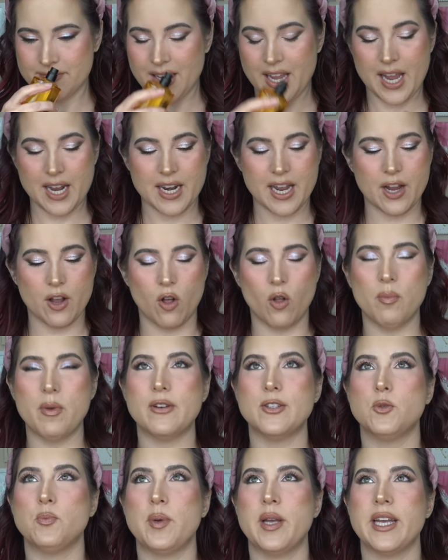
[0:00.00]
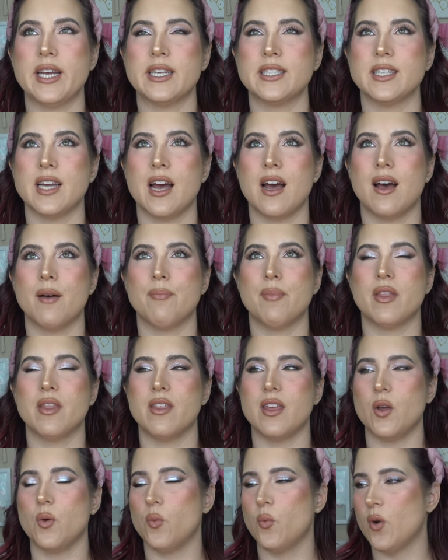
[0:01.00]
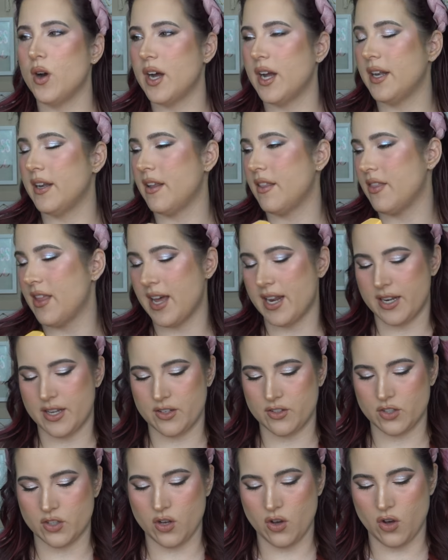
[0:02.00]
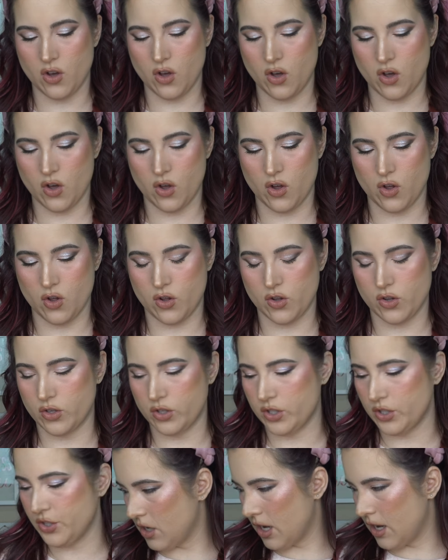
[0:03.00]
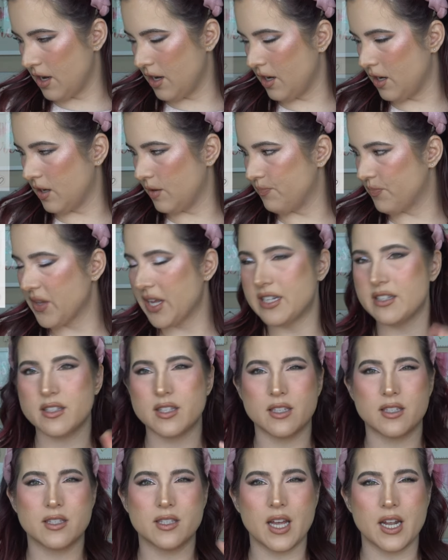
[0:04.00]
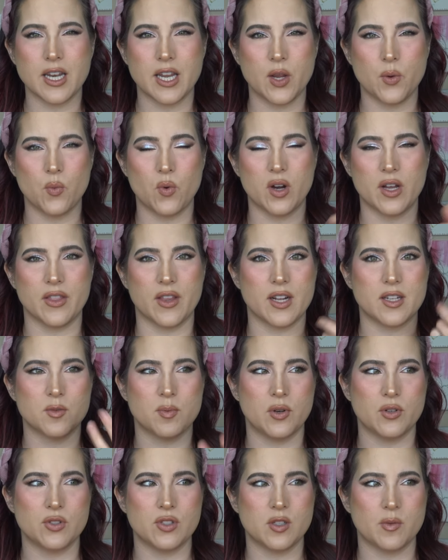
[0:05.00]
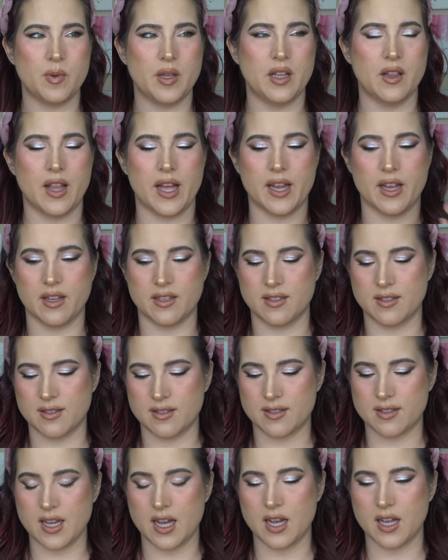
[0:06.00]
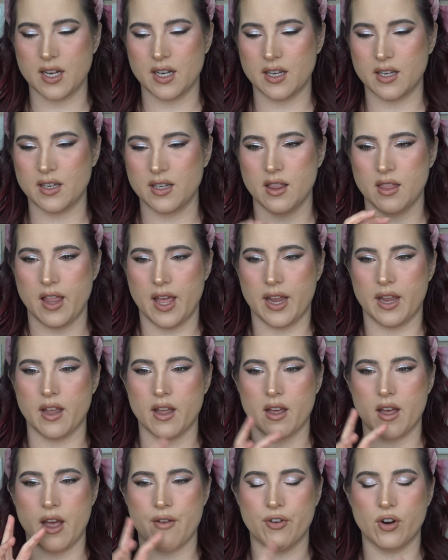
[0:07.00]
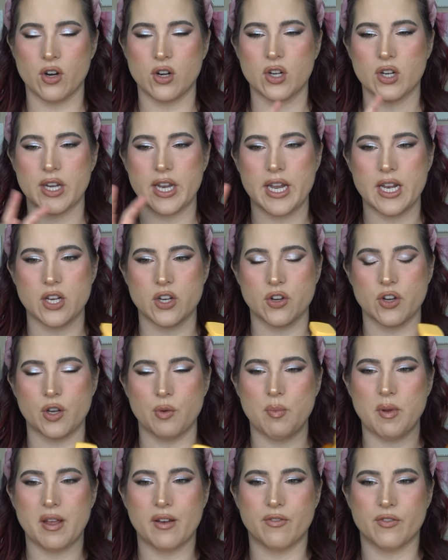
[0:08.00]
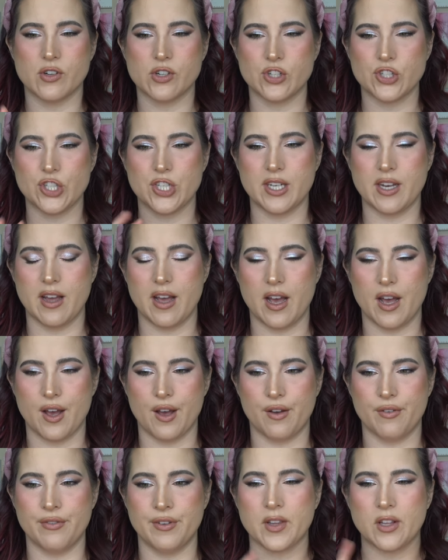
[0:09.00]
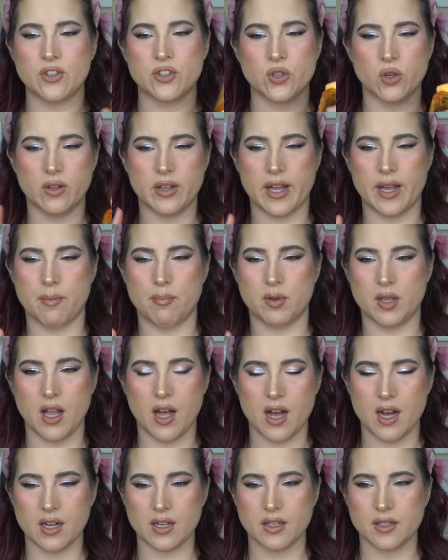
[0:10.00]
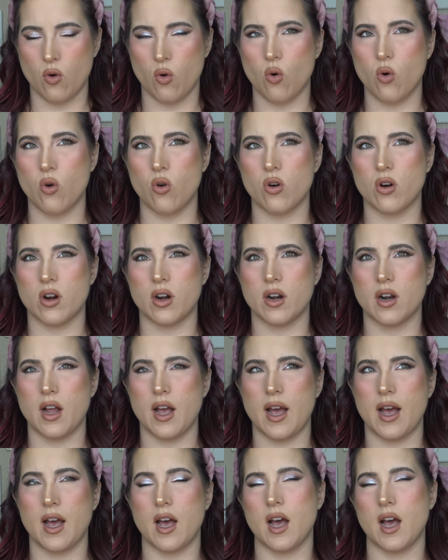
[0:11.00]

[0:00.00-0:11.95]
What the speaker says: And I almost picked up the one that is called, it's the sunny one that's supposed to be like a sun, like I've heard it could be a version of Soleil Blanc, or